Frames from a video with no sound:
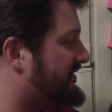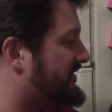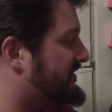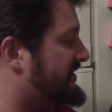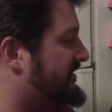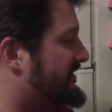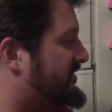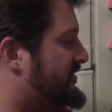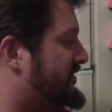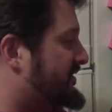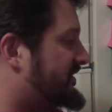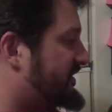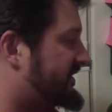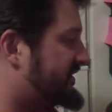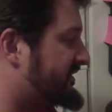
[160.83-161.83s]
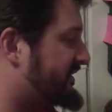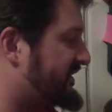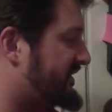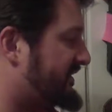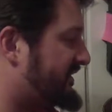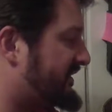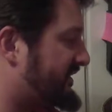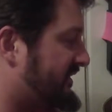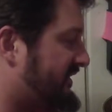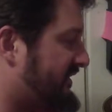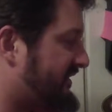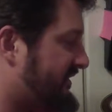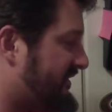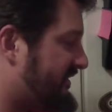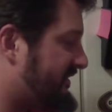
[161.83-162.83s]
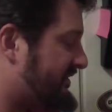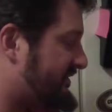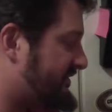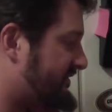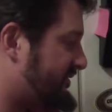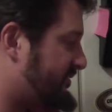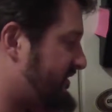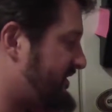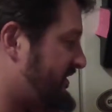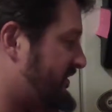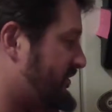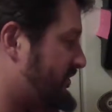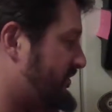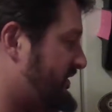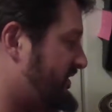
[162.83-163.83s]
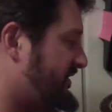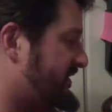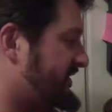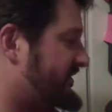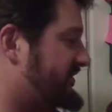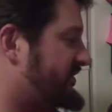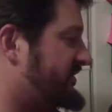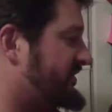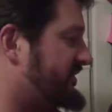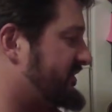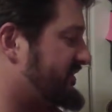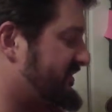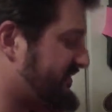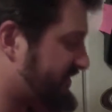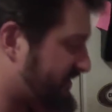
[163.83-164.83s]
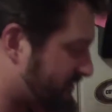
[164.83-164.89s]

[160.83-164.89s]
The acrylic some of the acrylic has turned into this